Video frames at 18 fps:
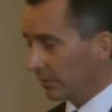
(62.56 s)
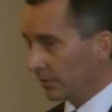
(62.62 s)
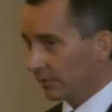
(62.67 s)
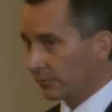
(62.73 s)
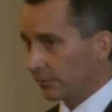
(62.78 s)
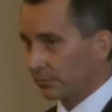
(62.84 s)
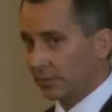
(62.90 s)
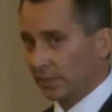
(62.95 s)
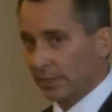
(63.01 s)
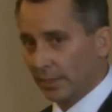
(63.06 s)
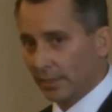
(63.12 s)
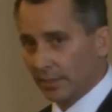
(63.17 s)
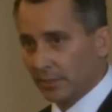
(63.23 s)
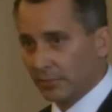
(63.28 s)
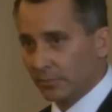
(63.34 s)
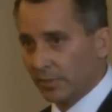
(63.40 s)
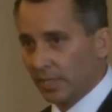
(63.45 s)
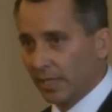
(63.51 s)
I believe we're
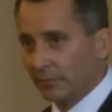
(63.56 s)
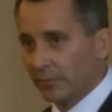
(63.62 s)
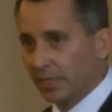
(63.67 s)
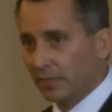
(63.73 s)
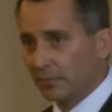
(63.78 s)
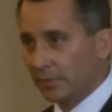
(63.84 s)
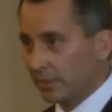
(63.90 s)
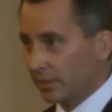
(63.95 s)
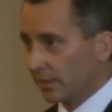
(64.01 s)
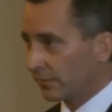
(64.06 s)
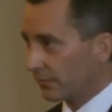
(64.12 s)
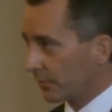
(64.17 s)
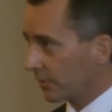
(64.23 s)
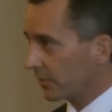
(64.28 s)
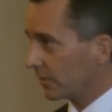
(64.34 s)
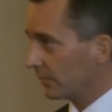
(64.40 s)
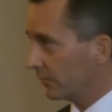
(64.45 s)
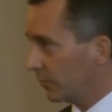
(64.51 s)
leading this primary because,
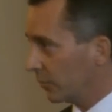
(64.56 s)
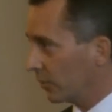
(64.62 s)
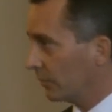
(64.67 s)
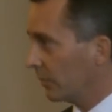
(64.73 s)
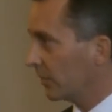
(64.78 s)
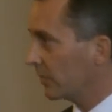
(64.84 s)
first and